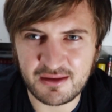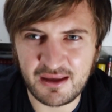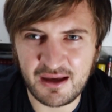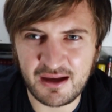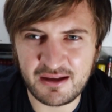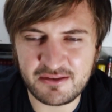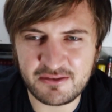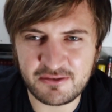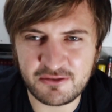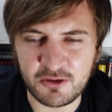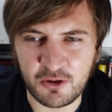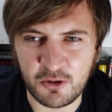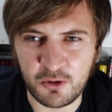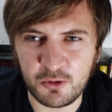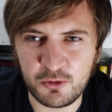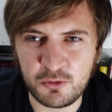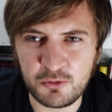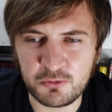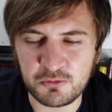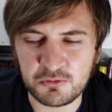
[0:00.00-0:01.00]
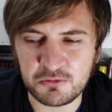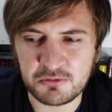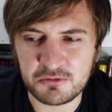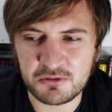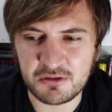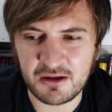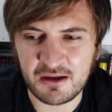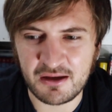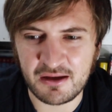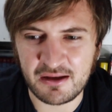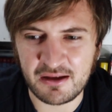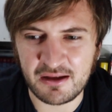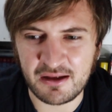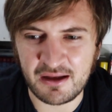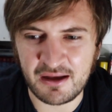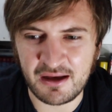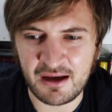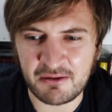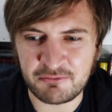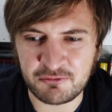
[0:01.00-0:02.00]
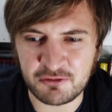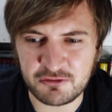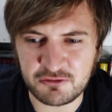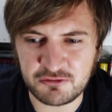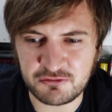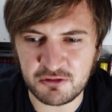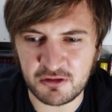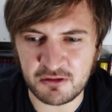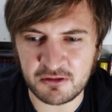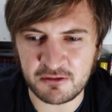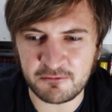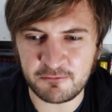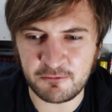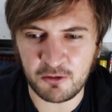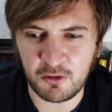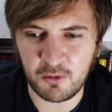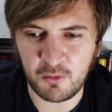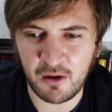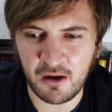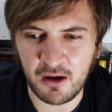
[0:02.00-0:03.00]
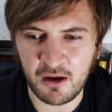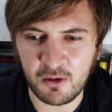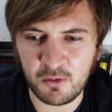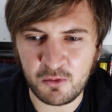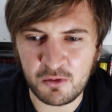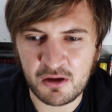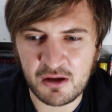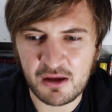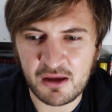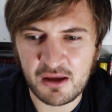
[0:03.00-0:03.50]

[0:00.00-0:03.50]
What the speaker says: And so, after struggling for a while,